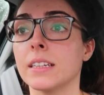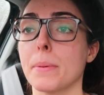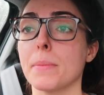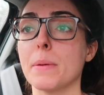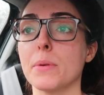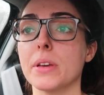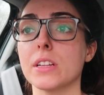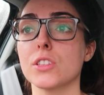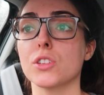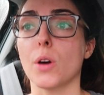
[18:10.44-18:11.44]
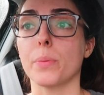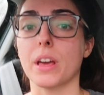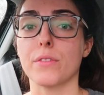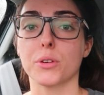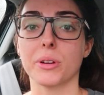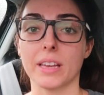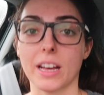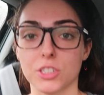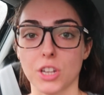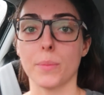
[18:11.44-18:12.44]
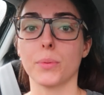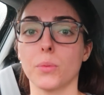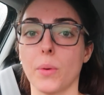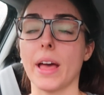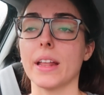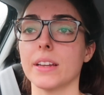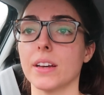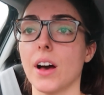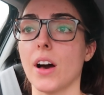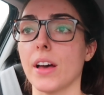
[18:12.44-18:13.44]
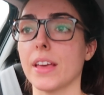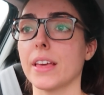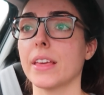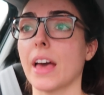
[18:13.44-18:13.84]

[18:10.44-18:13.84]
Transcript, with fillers: but maybe we can stop and have a quick catch up when I